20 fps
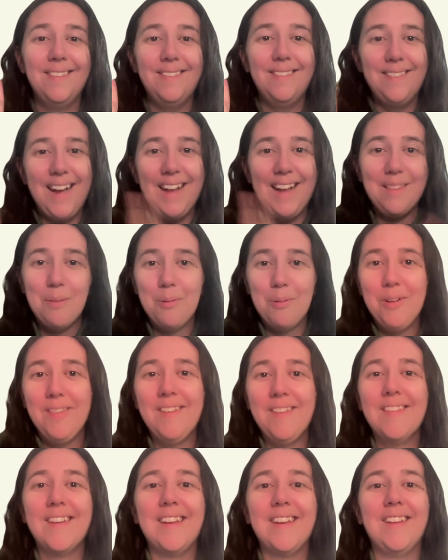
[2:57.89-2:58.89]
That's where
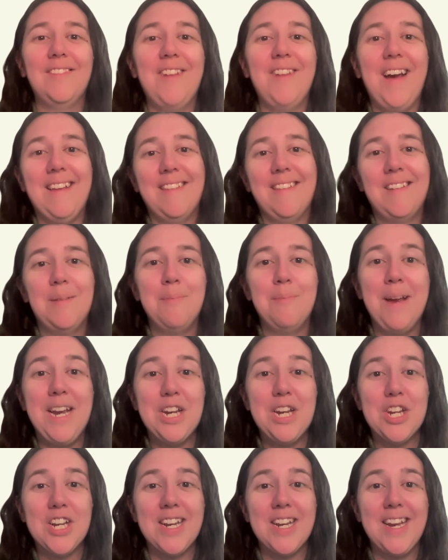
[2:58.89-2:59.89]
the skill of
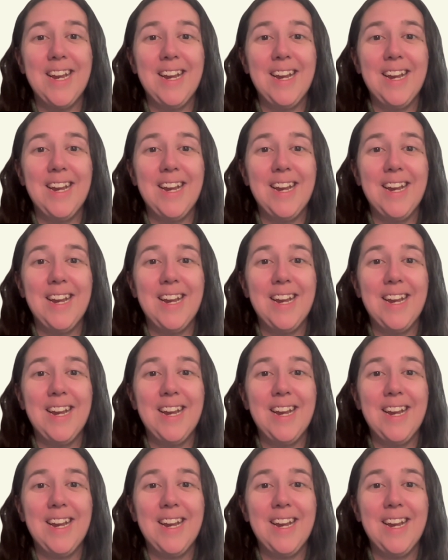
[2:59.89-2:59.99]
estimation